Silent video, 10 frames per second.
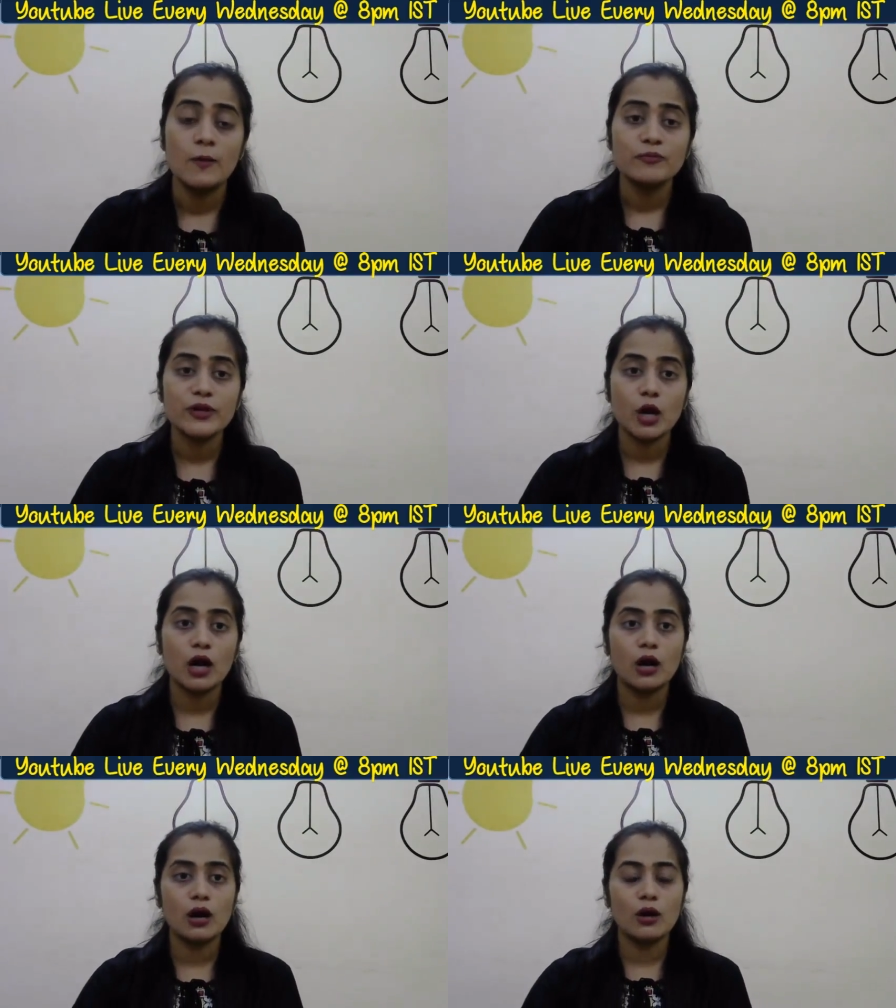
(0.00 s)

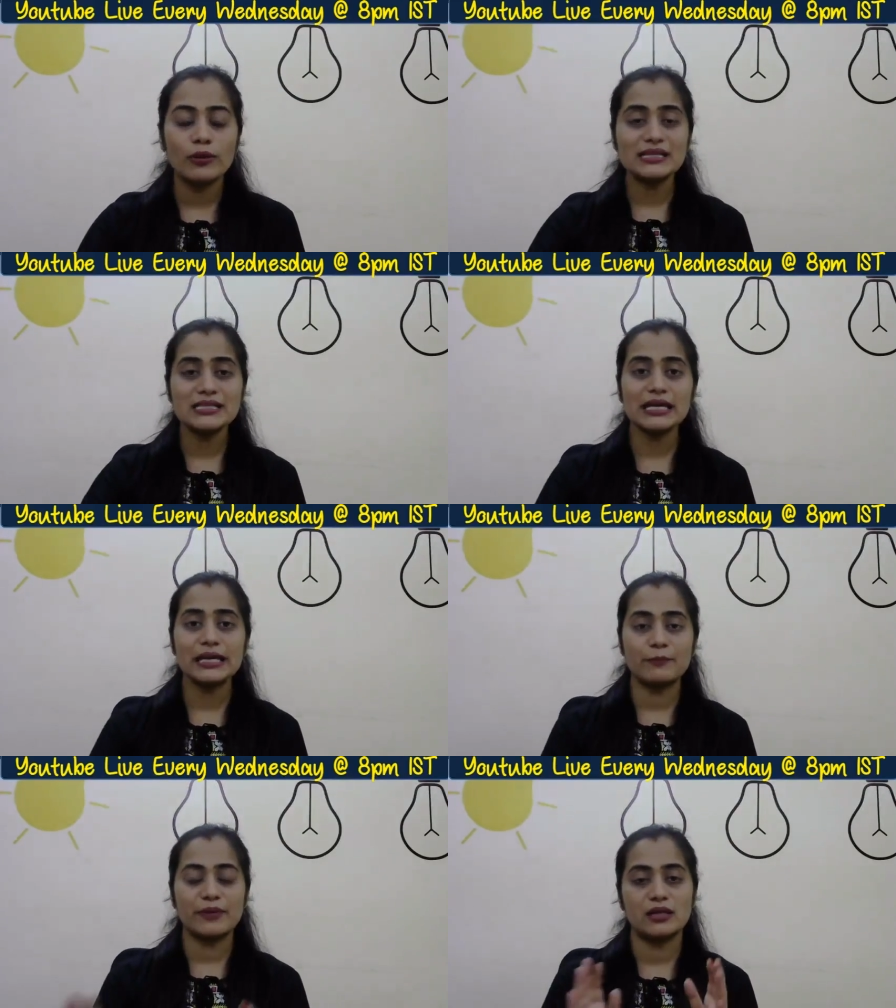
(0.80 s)
Well,
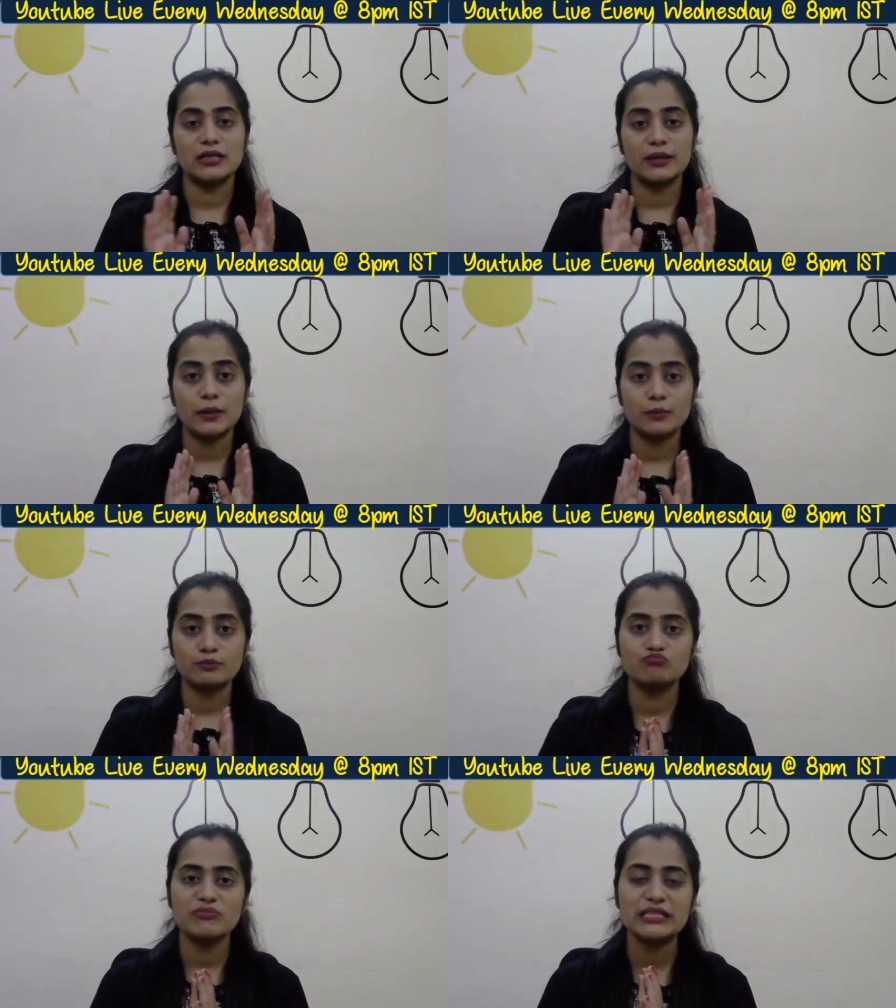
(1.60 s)
see,
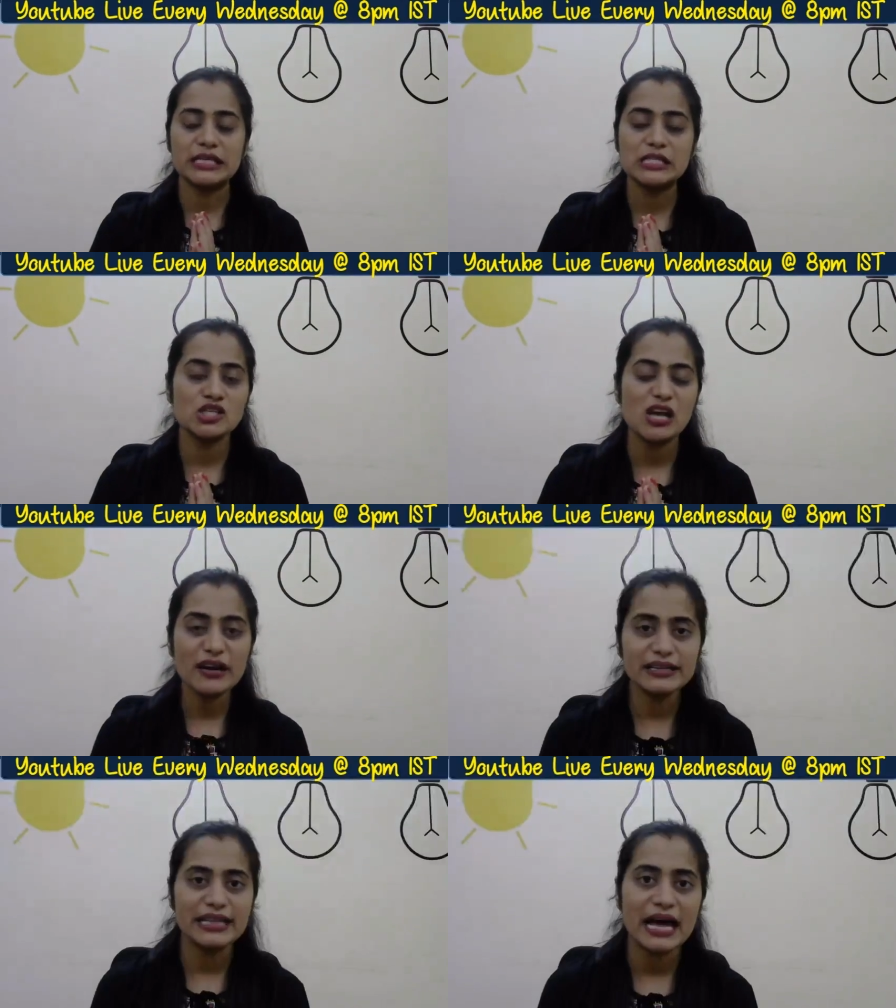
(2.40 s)
it's
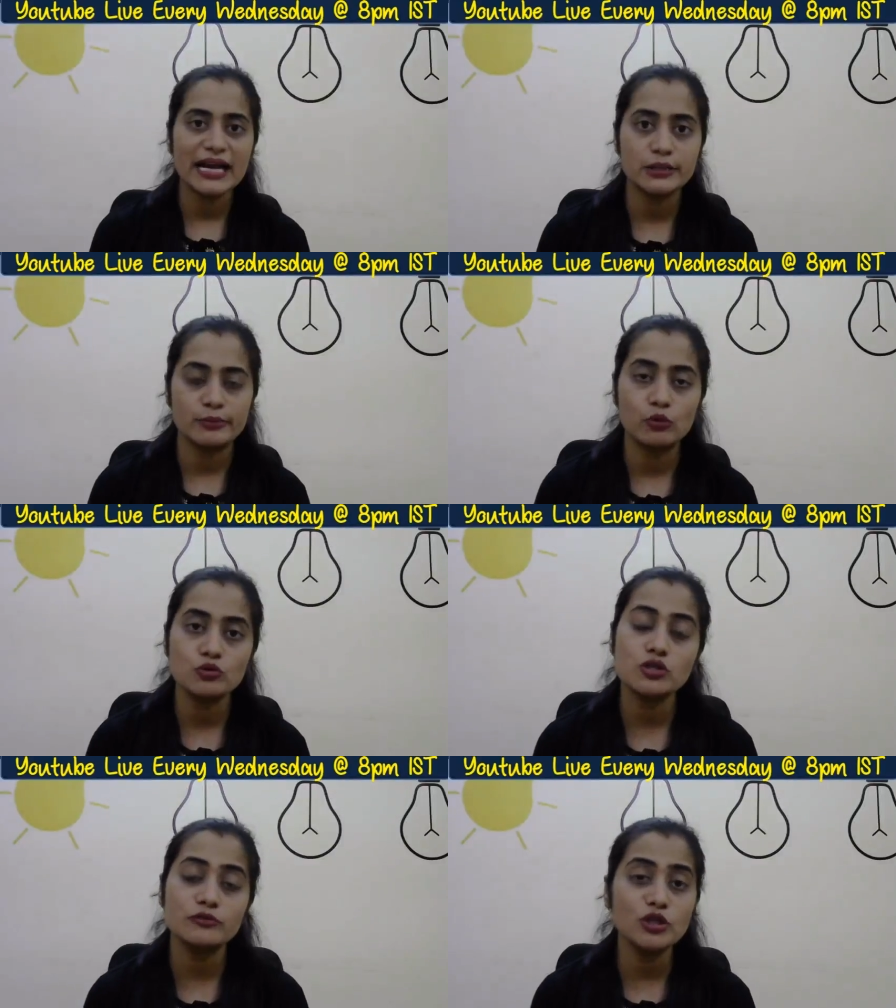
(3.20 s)
not that most
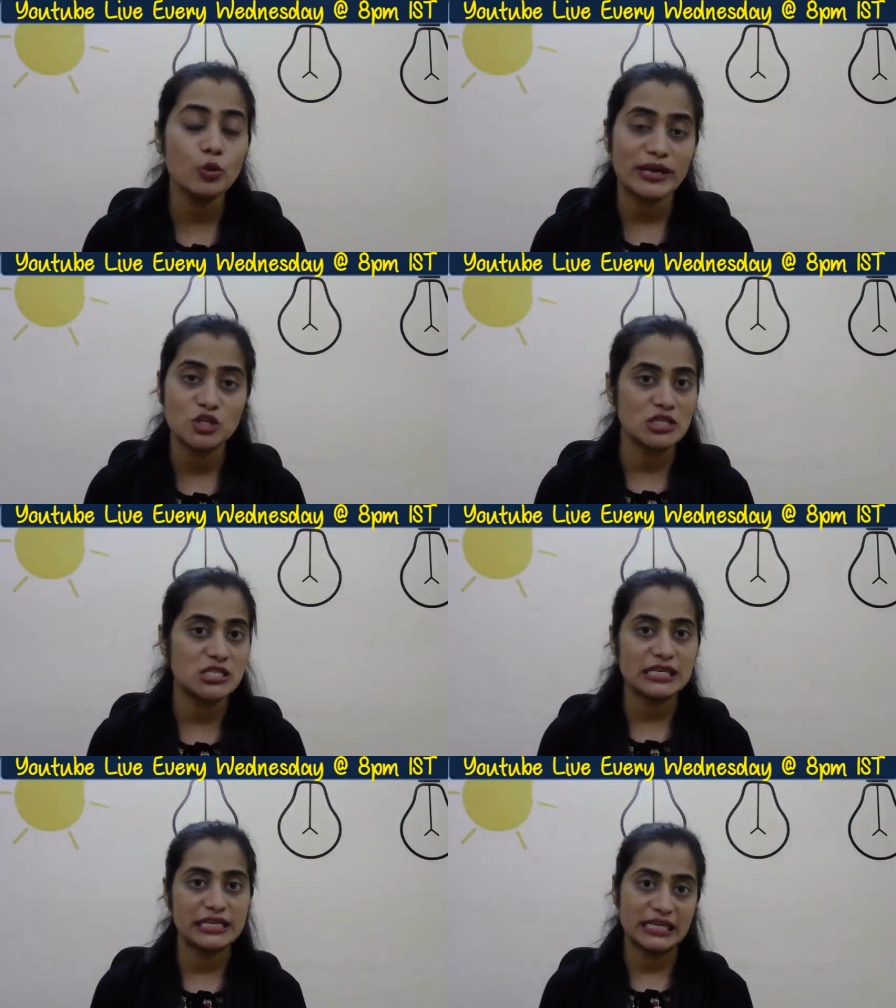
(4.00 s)
of the questions
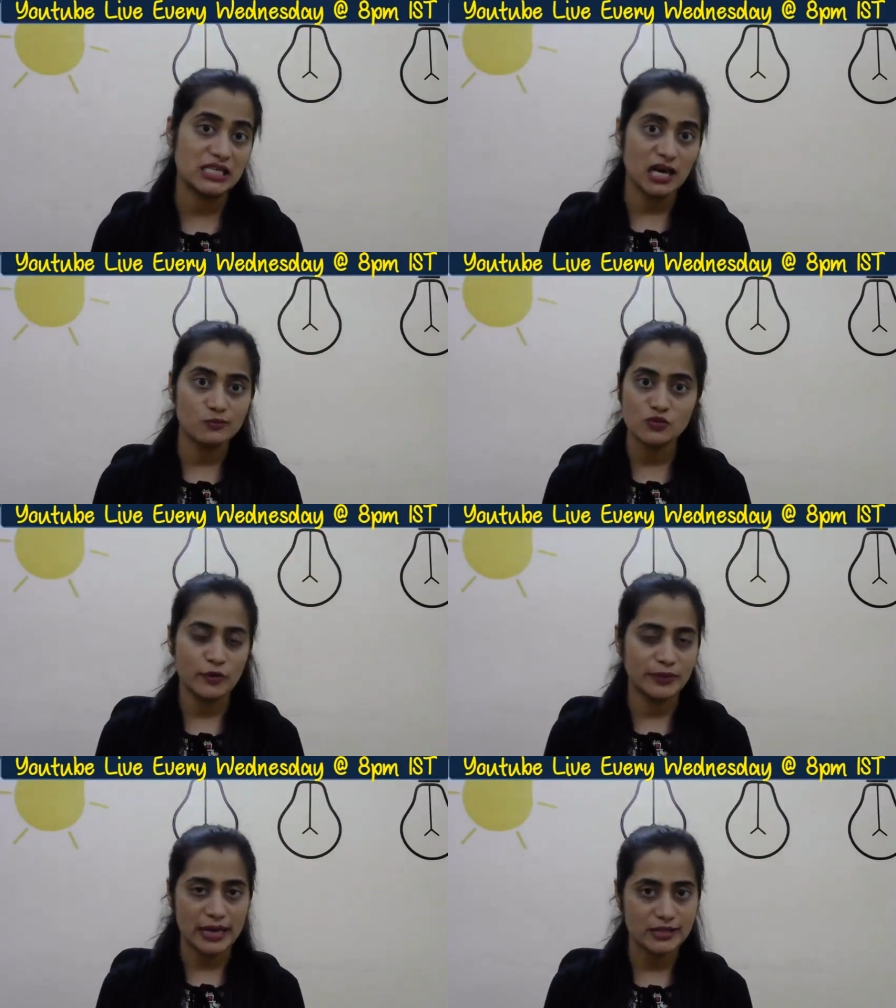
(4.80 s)
in NEET comes from
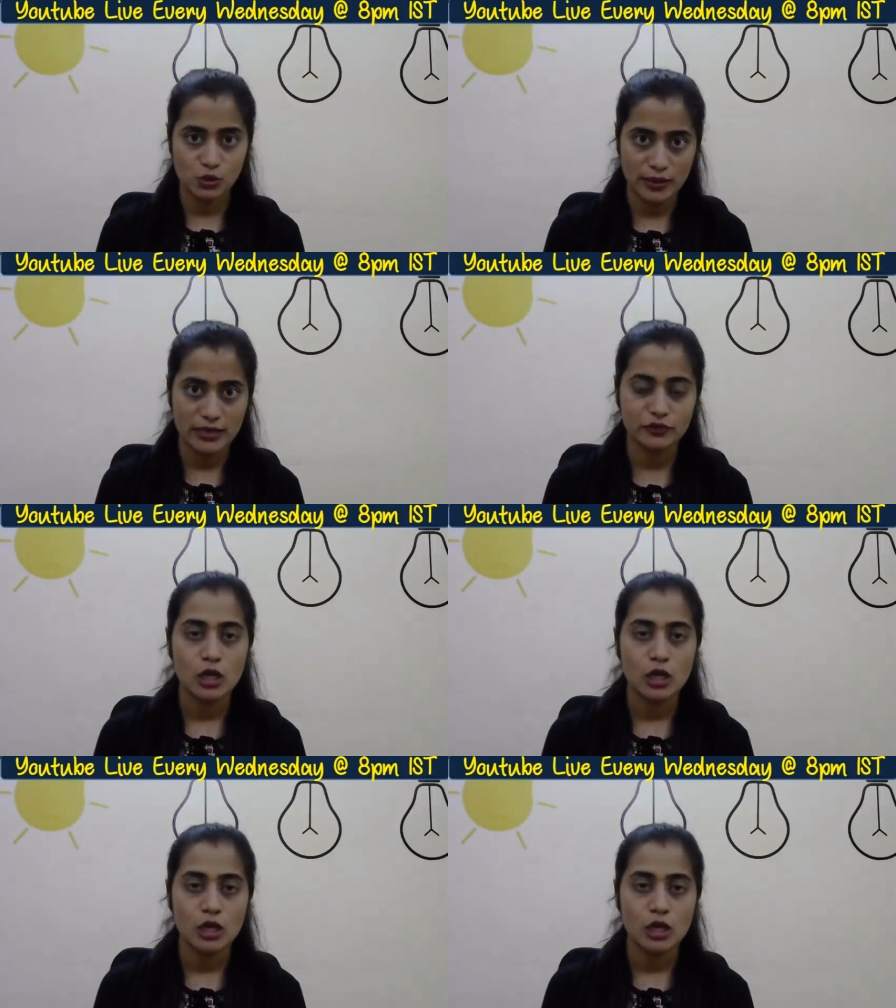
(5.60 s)
class 12.